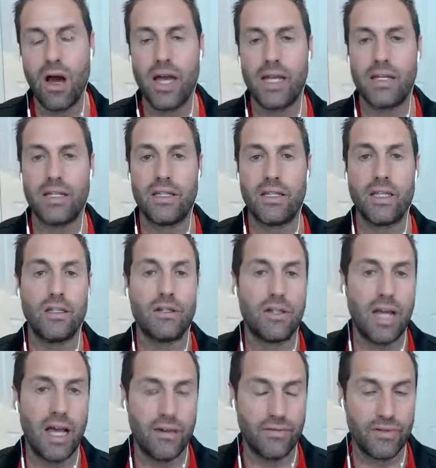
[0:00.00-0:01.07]
and then they'll
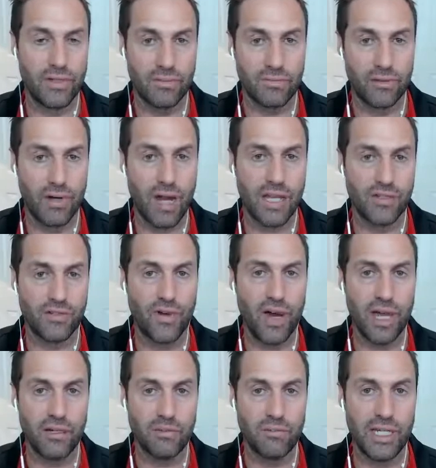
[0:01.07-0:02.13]
have some trash fire
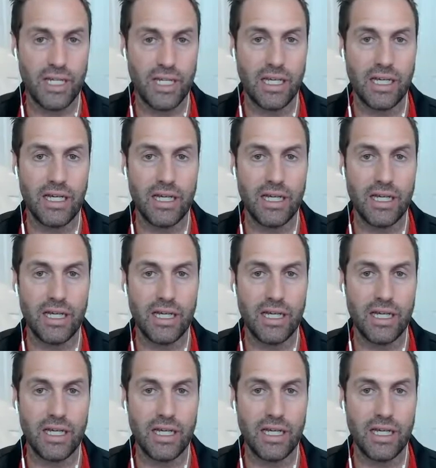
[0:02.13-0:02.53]
media,